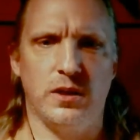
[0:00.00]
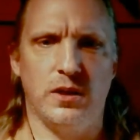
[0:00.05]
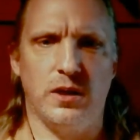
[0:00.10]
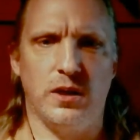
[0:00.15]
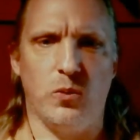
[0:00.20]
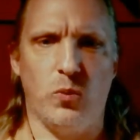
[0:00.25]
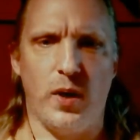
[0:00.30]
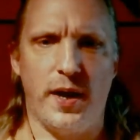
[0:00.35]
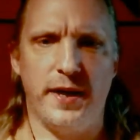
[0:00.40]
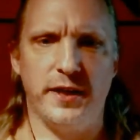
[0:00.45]

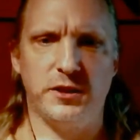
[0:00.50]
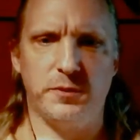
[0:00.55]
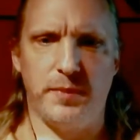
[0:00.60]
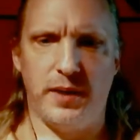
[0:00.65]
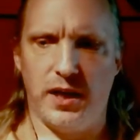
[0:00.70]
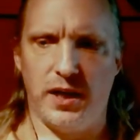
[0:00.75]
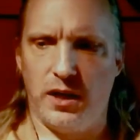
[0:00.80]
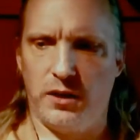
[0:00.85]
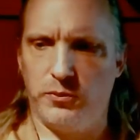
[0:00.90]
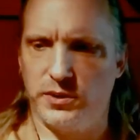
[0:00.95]
wise
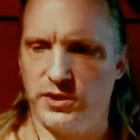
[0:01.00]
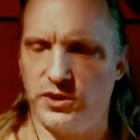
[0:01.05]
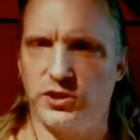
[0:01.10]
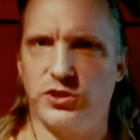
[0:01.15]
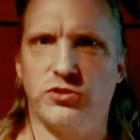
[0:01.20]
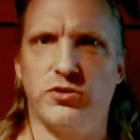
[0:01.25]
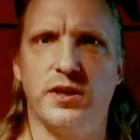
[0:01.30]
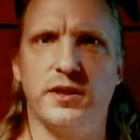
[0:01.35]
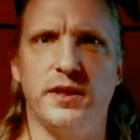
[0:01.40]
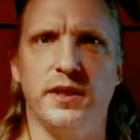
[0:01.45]
man was
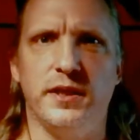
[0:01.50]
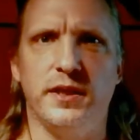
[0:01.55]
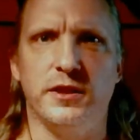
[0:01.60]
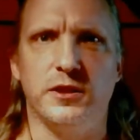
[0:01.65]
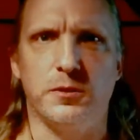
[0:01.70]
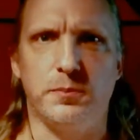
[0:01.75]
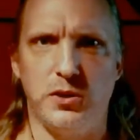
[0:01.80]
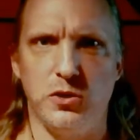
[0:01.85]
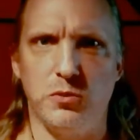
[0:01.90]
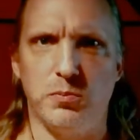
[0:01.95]
instructing his
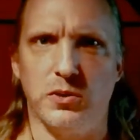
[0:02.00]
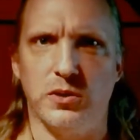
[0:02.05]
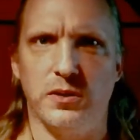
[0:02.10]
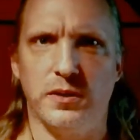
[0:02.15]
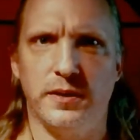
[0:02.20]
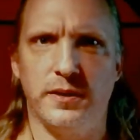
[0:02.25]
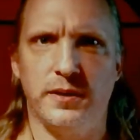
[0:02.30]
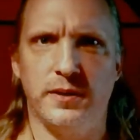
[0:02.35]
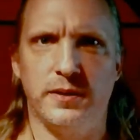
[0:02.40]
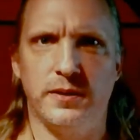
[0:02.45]
pupil
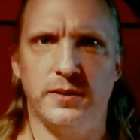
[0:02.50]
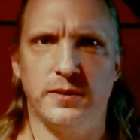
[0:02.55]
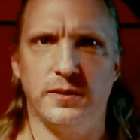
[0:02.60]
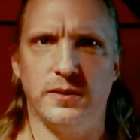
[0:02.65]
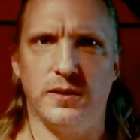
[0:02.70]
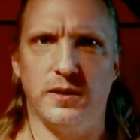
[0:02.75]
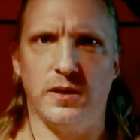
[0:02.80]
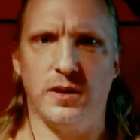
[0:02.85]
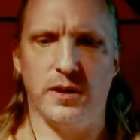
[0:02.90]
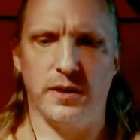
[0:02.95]

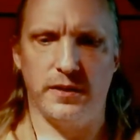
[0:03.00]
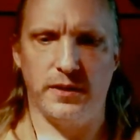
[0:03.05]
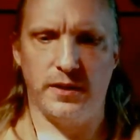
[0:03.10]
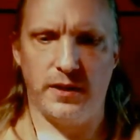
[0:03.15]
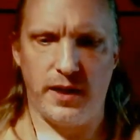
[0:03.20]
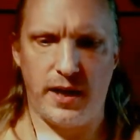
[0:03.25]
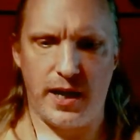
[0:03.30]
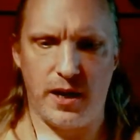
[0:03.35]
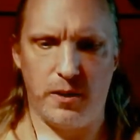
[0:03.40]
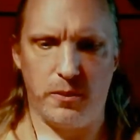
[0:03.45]
on
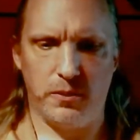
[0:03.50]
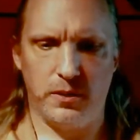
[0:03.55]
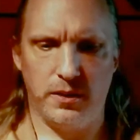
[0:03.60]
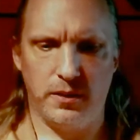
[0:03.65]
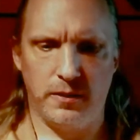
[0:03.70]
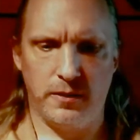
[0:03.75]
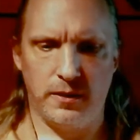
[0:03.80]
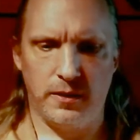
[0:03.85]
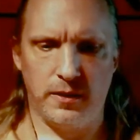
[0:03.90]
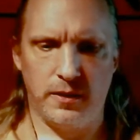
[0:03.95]
how
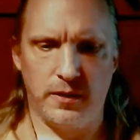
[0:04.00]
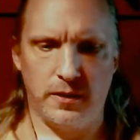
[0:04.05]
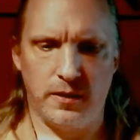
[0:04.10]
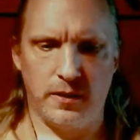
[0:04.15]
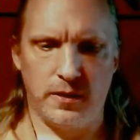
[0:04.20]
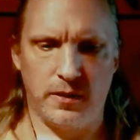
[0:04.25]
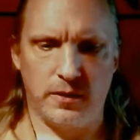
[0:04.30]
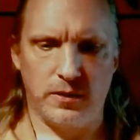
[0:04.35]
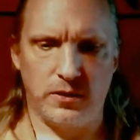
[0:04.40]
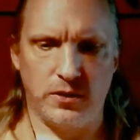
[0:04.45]

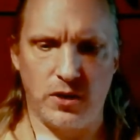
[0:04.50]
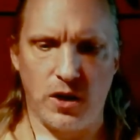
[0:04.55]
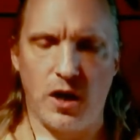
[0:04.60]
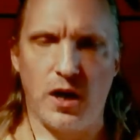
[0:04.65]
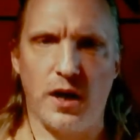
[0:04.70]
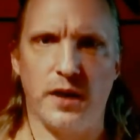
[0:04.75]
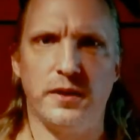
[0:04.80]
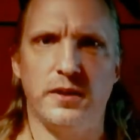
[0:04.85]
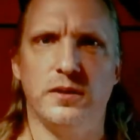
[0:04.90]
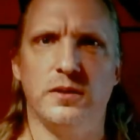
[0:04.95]

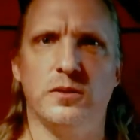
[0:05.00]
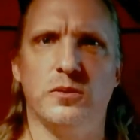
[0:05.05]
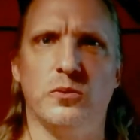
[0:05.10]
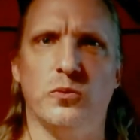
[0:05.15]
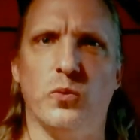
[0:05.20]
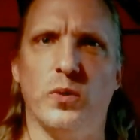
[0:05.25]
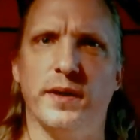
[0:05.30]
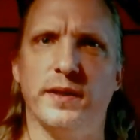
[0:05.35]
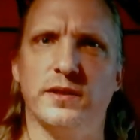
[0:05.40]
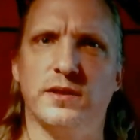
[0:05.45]
God
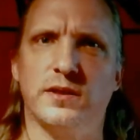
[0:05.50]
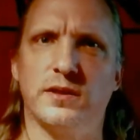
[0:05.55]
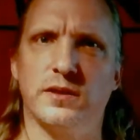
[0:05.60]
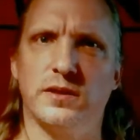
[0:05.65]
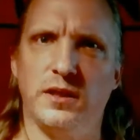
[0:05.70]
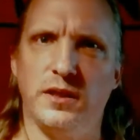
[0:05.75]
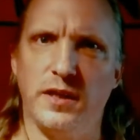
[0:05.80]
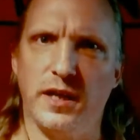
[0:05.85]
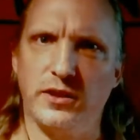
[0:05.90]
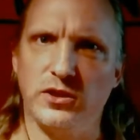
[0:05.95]
was
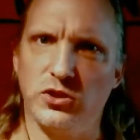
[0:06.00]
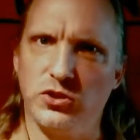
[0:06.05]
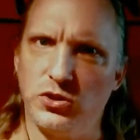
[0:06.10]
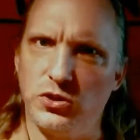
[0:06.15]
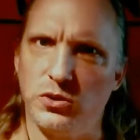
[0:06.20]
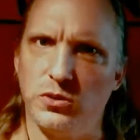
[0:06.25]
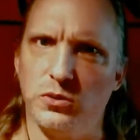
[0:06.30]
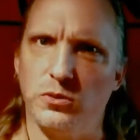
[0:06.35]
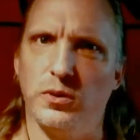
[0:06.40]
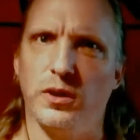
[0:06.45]
connected
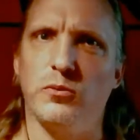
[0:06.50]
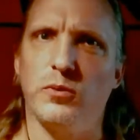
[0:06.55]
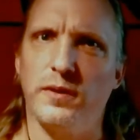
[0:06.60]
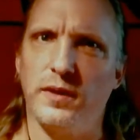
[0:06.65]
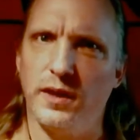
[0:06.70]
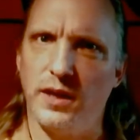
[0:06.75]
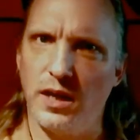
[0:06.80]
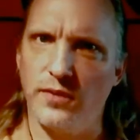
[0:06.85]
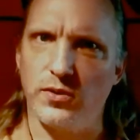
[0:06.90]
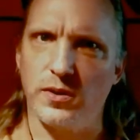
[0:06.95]
to and
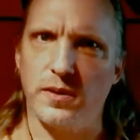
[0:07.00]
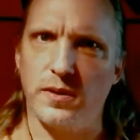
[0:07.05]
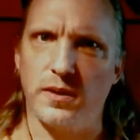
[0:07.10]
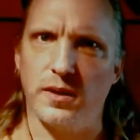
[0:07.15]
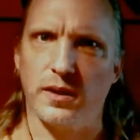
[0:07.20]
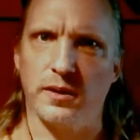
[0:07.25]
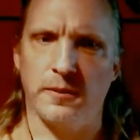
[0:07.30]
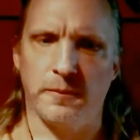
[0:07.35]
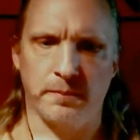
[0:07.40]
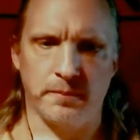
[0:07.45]
within
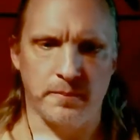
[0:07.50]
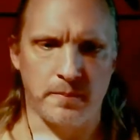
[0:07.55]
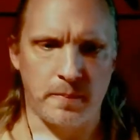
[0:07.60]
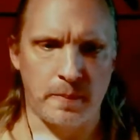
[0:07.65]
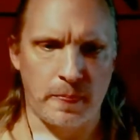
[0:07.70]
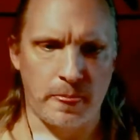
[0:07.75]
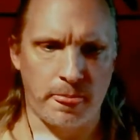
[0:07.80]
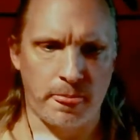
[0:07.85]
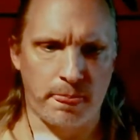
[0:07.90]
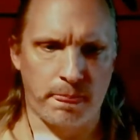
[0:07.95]
everything.
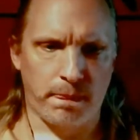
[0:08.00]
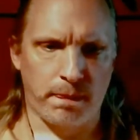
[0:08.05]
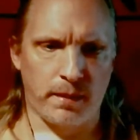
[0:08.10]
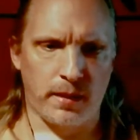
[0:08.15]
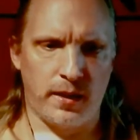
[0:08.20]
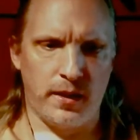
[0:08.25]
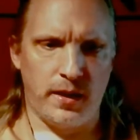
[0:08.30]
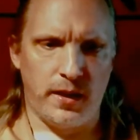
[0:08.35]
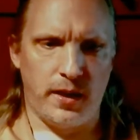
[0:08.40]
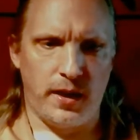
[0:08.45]

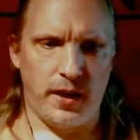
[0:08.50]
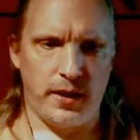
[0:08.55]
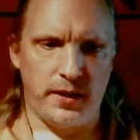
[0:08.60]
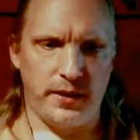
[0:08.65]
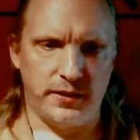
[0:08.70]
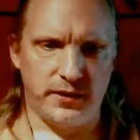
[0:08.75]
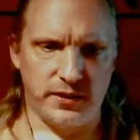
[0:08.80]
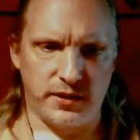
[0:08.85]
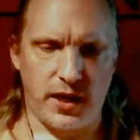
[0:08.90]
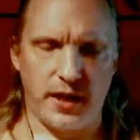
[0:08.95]
And he
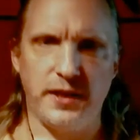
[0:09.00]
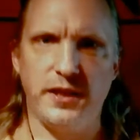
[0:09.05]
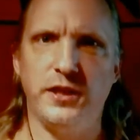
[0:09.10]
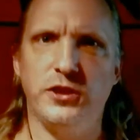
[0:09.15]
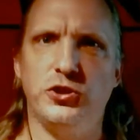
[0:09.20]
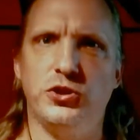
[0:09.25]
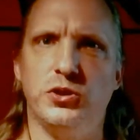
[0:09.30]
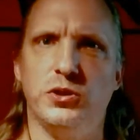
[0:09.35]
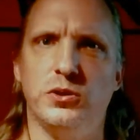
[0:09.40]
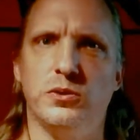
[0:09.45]
says, I
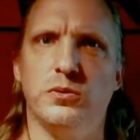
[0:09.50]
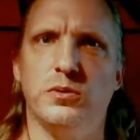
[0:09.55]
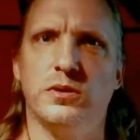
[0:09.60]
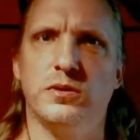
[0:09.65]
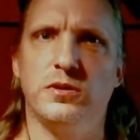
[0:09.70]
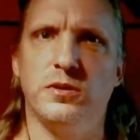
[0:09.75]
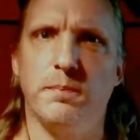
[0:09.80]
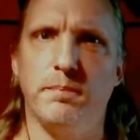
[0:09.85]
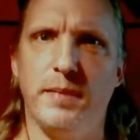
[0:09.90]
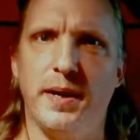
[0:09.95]
need you
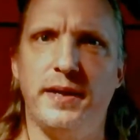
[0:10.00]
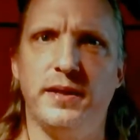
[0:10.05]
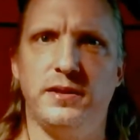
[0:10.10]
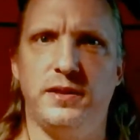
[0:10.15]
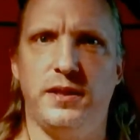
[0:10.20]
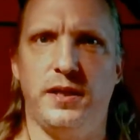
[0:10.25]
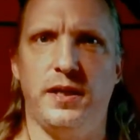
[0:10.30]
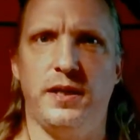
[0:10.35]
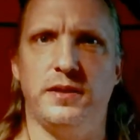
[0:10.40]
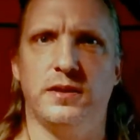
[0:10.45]
to
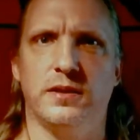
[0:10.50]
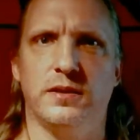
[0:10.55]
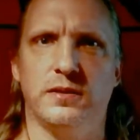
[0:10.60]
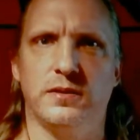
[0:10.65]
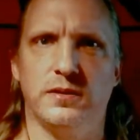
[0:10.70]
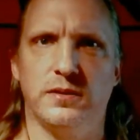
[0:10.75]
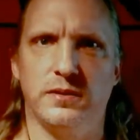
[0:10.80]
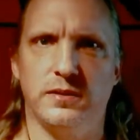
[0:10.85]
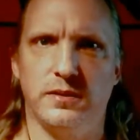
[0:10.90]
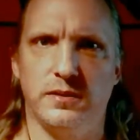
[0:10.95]
meditate
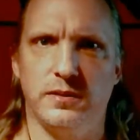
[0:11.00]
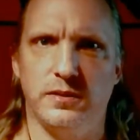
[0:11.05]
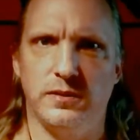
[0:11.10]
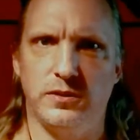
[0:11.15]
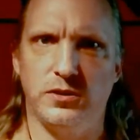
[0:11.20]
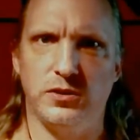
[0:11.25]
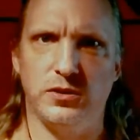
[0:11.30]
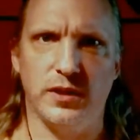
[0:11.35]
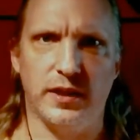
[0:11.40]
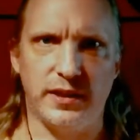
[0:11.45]

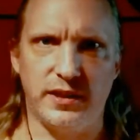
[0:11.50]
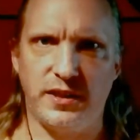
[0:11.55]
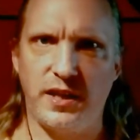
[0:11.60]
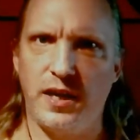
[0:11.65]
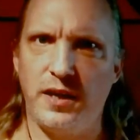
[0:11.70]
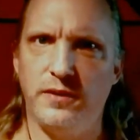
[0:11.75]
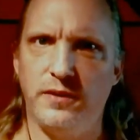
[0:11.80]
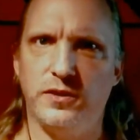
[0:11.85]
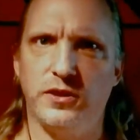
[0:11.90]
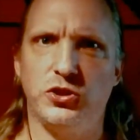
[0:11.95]
to
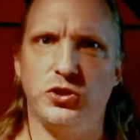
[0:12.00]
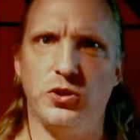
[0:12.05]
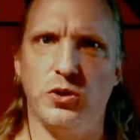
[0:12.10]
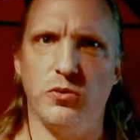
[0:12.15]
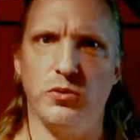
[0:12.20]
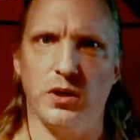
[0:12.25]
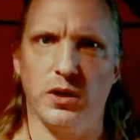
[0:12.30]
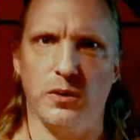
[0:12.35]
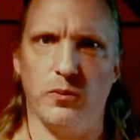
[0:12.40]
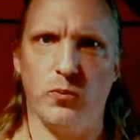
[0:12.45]
attain this
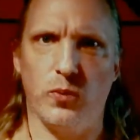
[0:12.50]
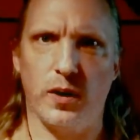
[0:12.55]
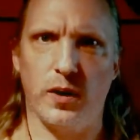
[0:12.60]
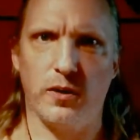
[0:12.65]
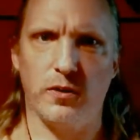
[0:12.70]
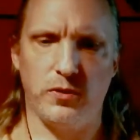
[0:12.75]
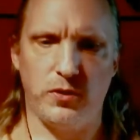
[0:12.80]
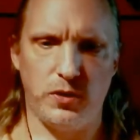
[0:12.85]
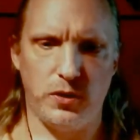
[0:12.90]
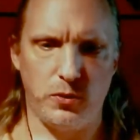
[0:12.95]
yoga where
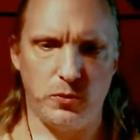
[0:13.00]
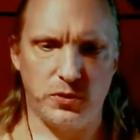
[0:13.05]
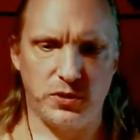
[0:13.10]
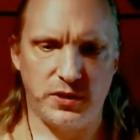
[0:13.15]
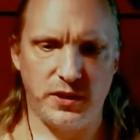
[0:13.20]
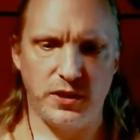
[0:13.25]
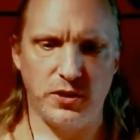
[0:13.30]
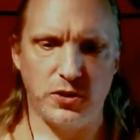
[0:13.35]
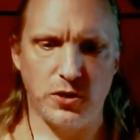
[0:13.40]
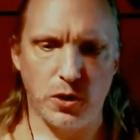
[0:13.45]
you
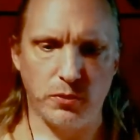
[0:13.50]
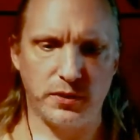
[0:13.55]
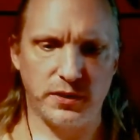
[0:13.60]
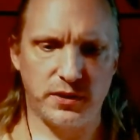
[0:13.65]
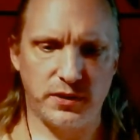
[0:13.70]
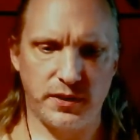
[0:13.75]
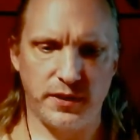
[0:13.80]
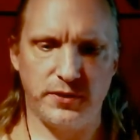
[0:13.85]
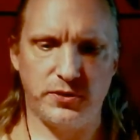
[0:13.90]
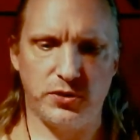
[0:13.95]
see no
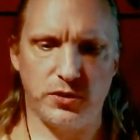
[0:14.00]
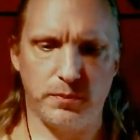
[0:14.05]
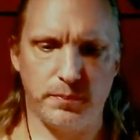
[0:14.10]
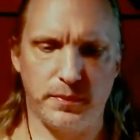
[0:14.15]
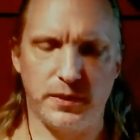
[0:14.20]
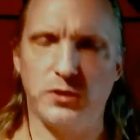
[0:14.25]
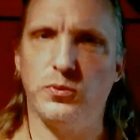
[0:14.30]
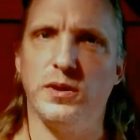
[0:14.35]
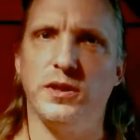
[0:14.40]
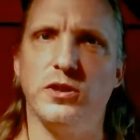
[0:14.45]
distinction
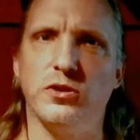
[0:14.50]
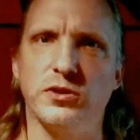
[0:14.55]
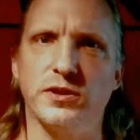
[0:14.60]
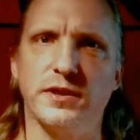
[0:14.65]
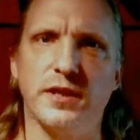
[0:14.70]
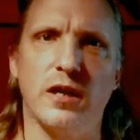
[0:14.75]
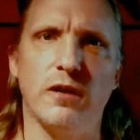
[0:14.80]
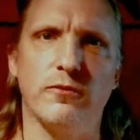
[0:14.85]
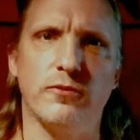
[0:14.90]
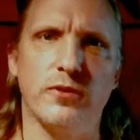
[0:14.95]
between
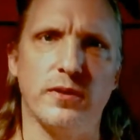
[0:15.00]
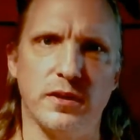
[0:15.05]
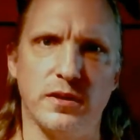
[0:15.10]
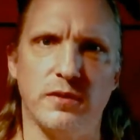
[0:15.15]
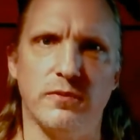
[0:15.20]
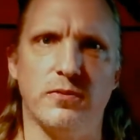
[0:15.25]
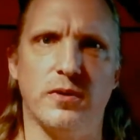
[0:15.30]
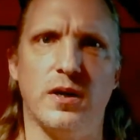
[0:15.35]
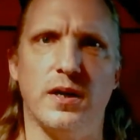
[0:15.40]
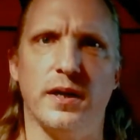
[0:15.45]
yourself and the
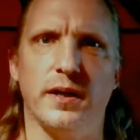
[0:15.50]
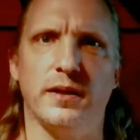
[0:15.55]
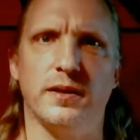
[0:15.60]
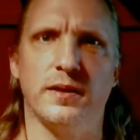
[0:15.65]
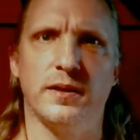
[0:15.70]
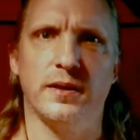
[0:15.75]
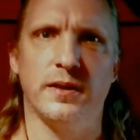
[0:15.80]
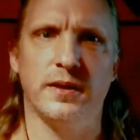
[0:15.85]
divine.